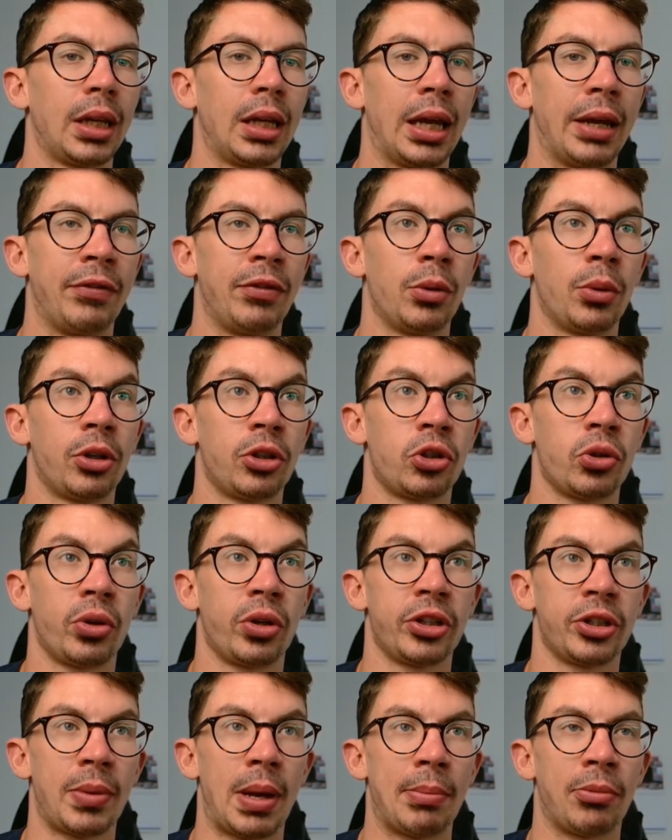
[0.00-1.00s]
If you want to join
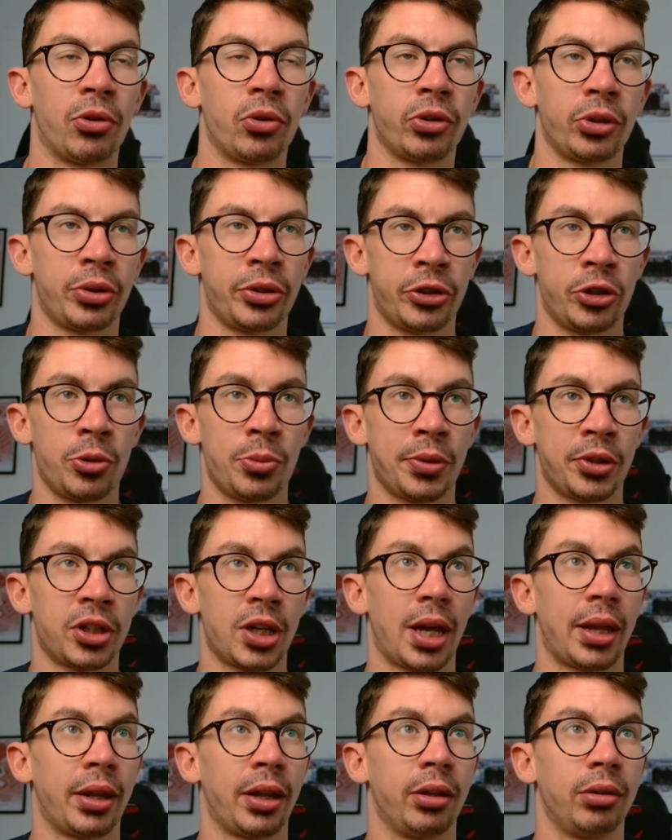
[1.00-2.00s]
as a member or do a super
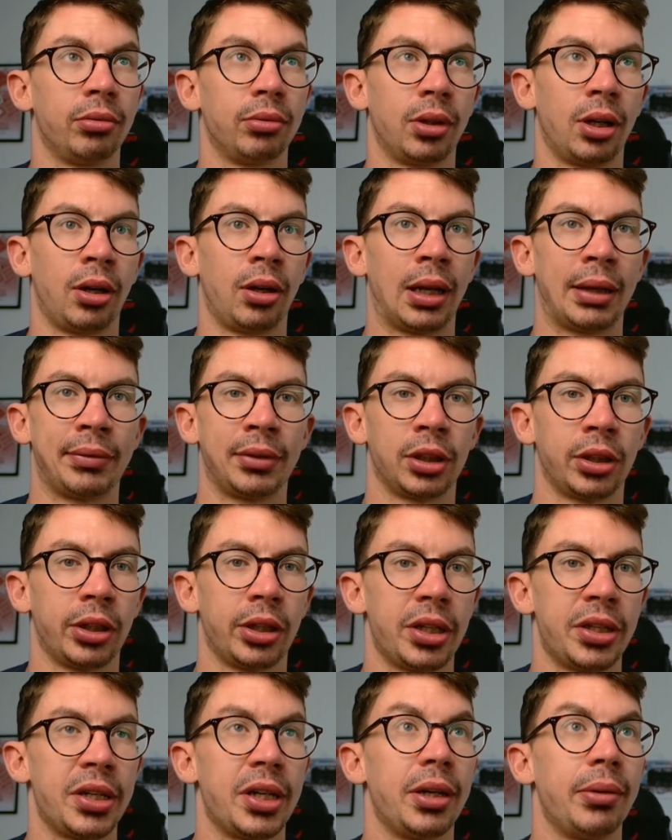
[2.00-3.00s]
chat, though, I'll have a look at
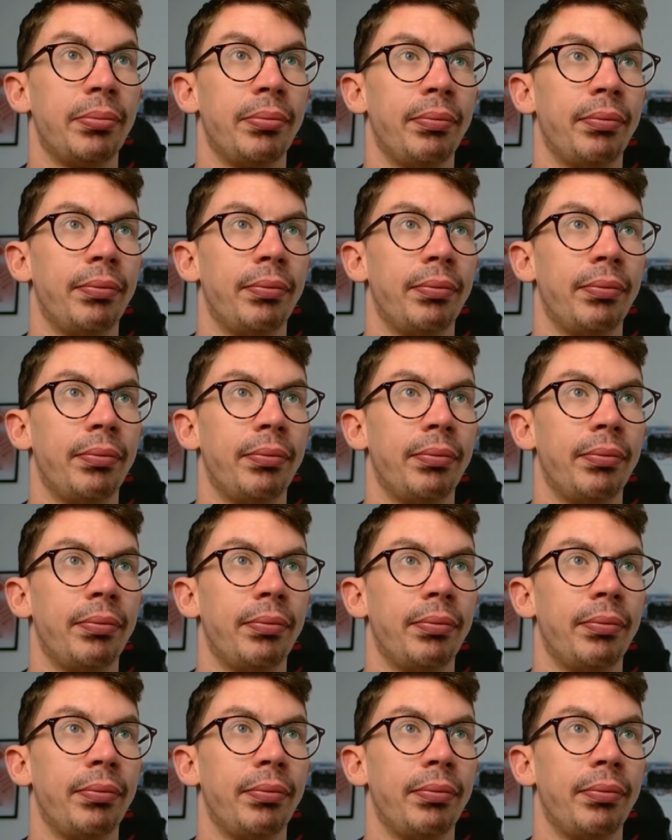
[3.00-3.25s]
your team.